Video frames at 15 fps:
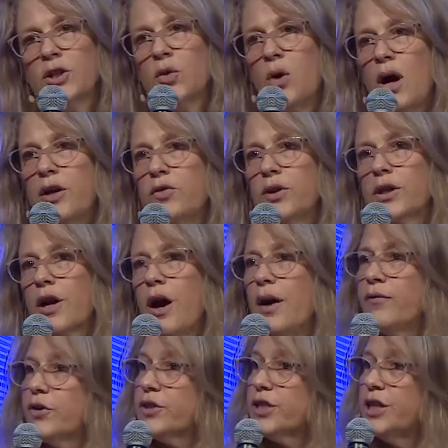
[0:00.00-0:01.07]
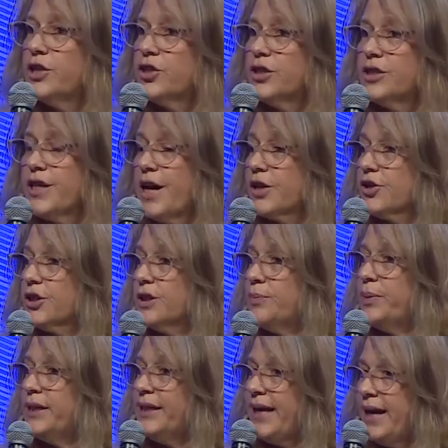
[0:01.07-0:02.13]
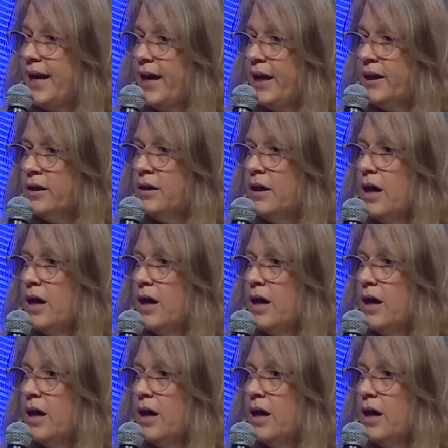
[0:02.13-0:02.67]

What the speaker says: Quadrant conversations actually began